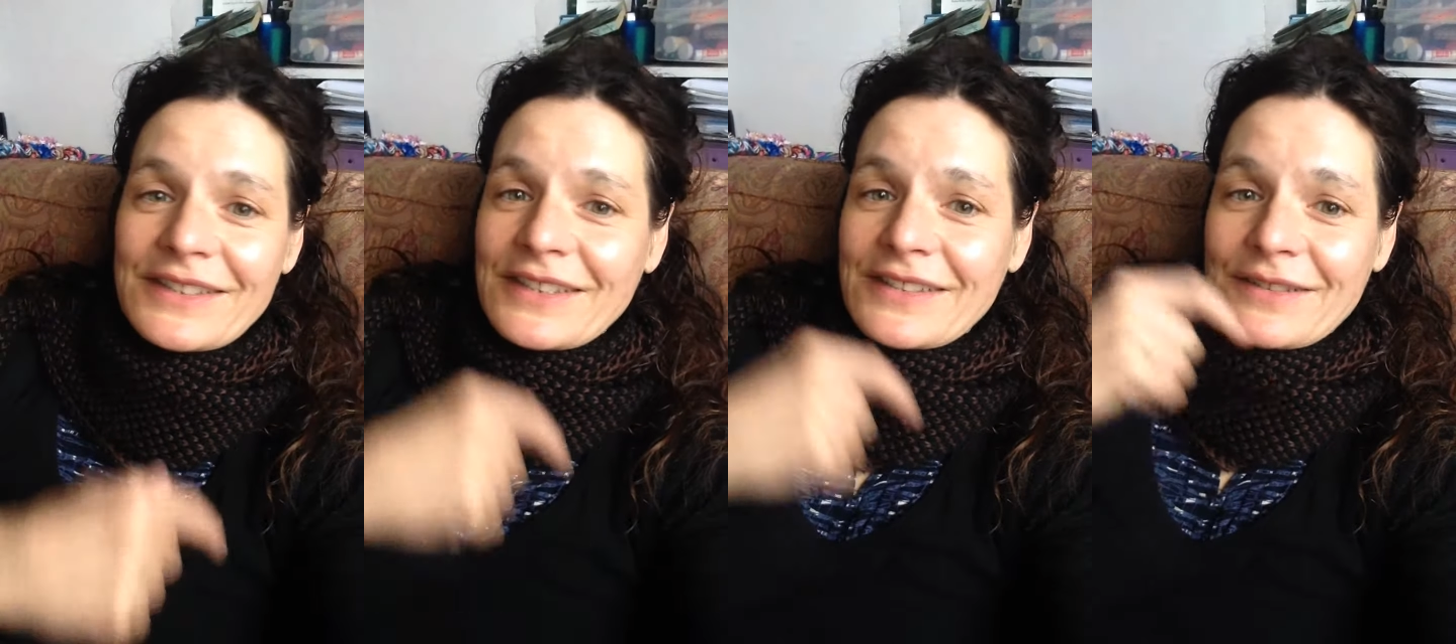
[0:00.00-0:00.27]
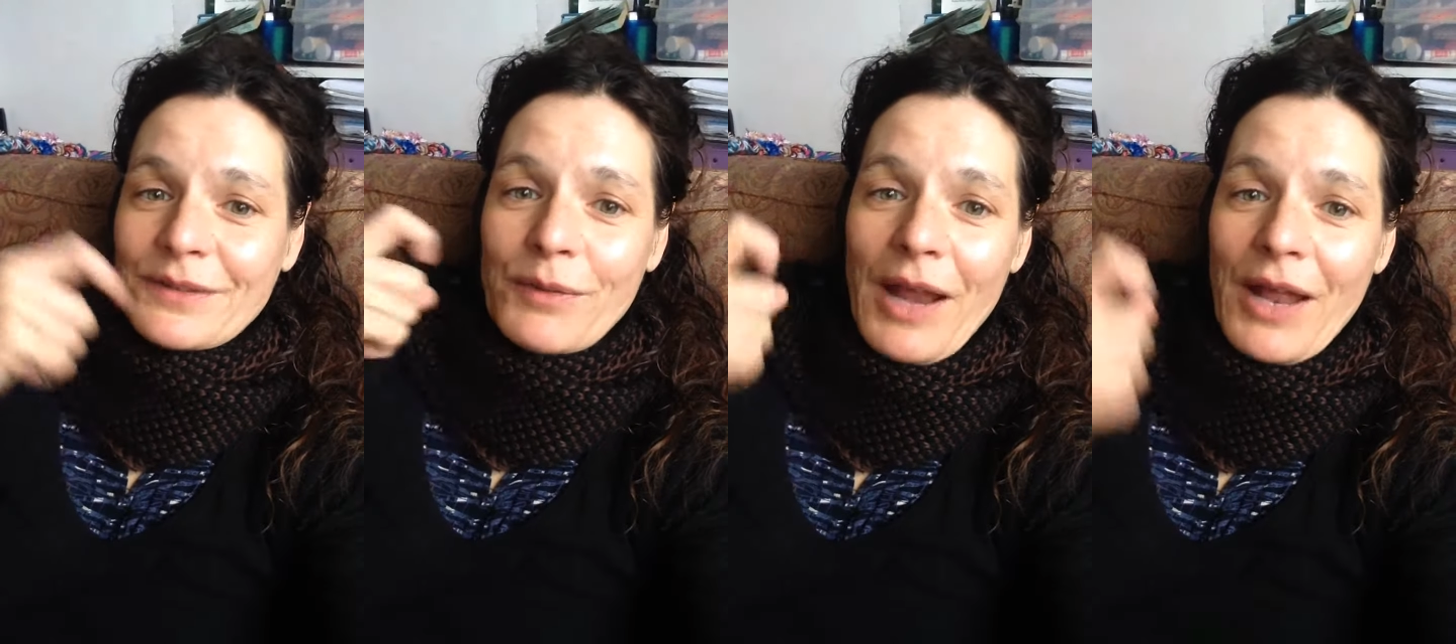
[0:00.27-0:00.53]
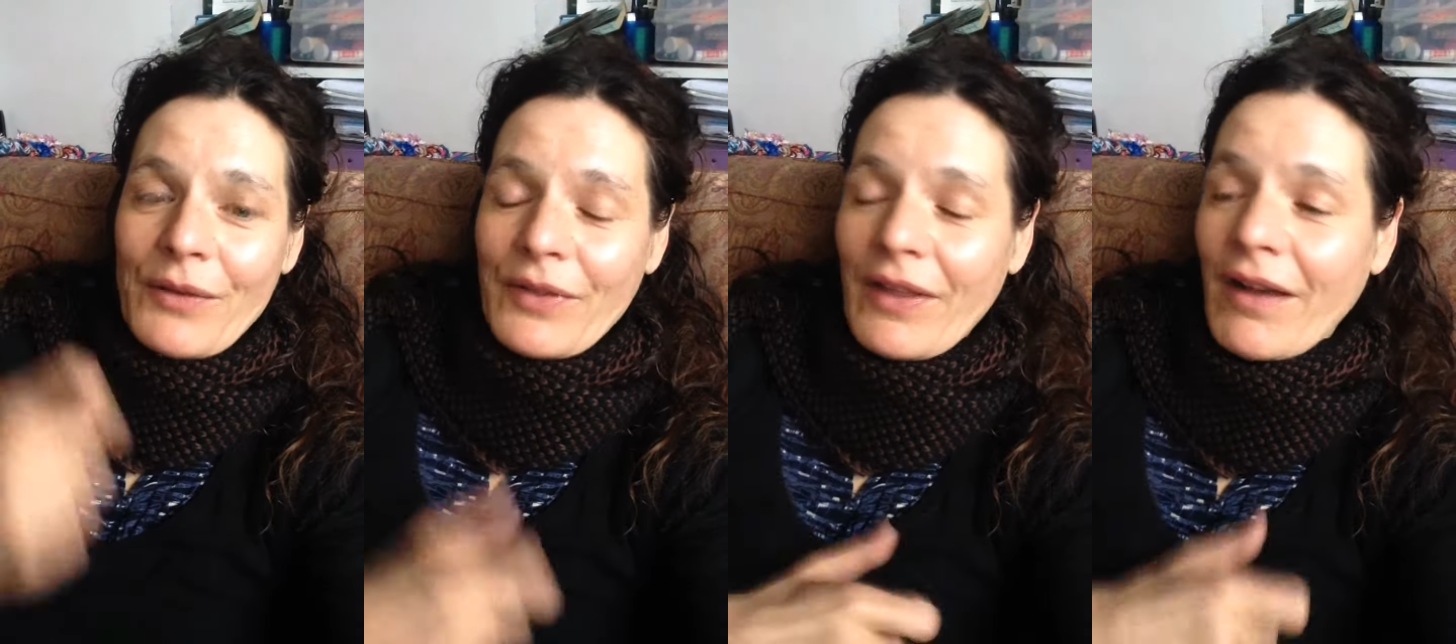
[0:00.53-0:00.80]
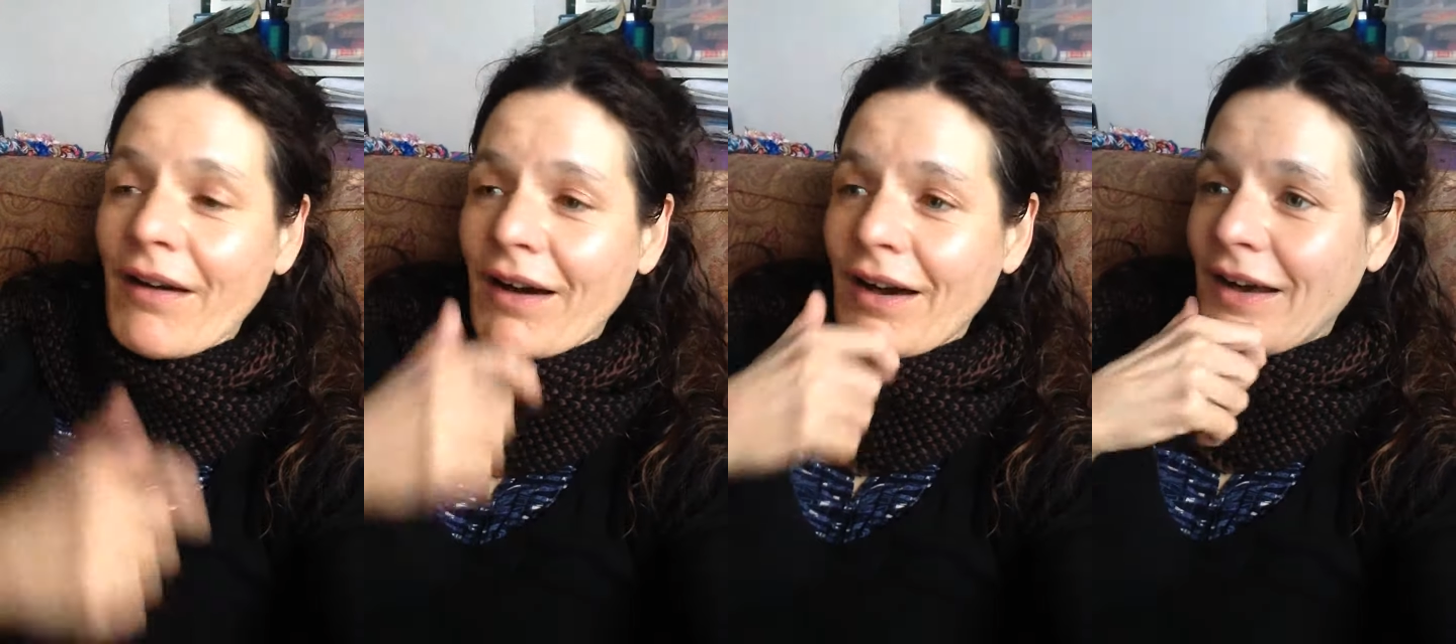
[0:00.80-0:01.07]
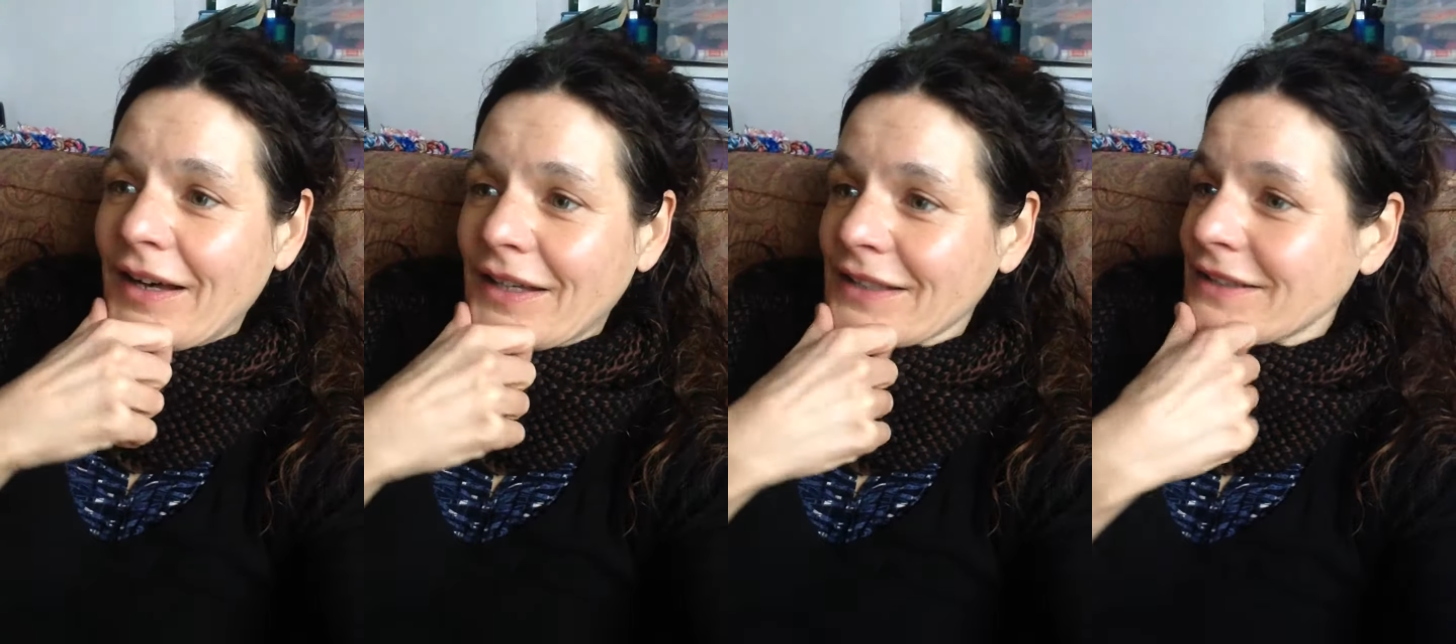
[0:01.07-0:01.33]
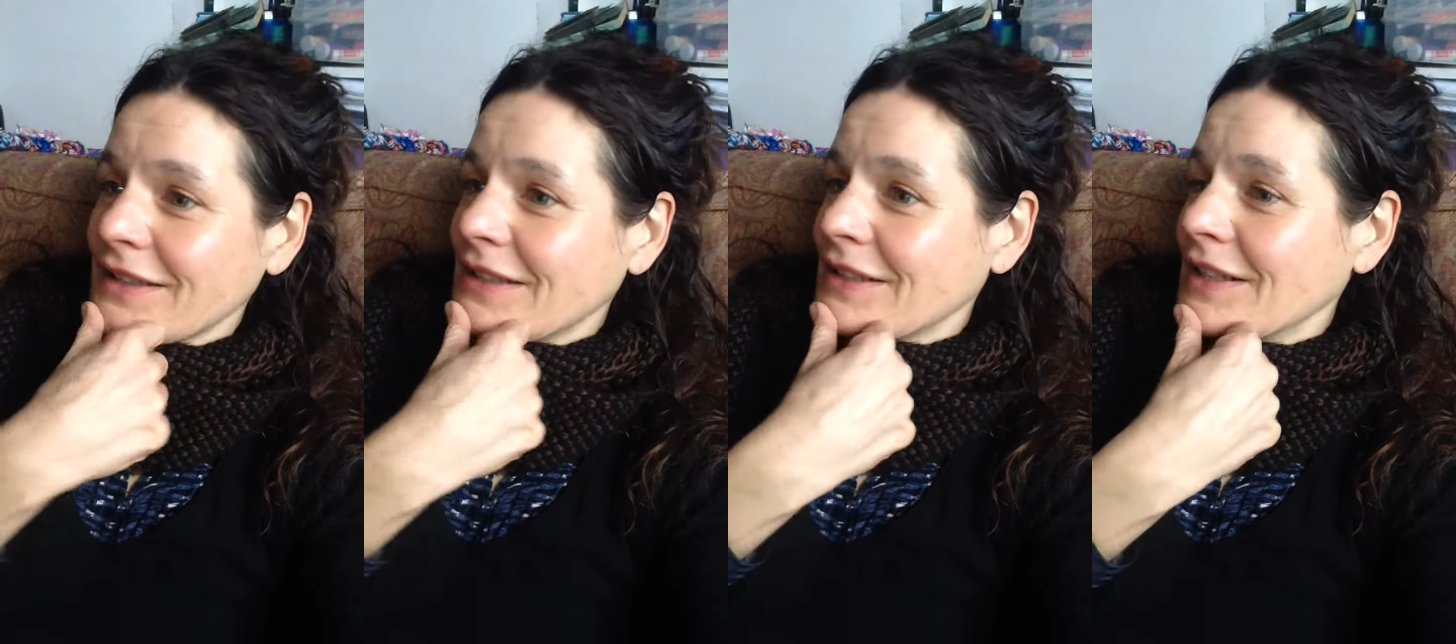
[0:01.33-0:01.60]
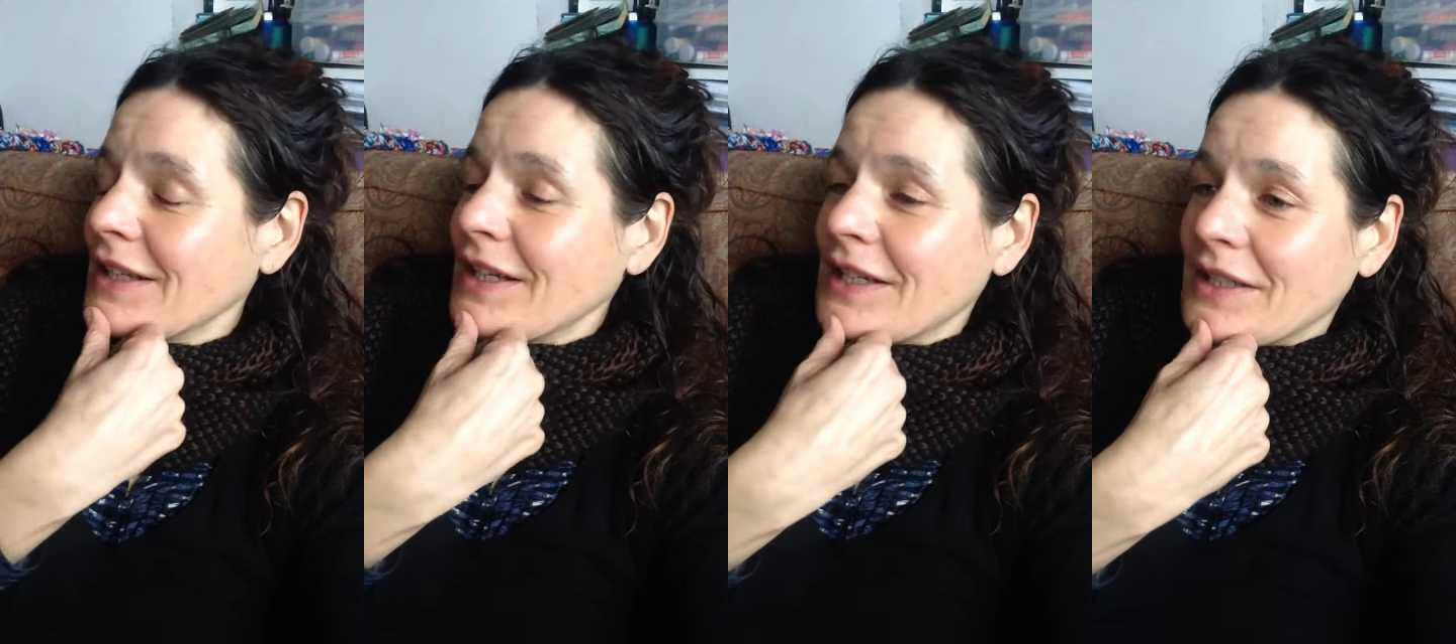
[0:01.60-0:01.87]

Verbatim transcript: is around the heart, and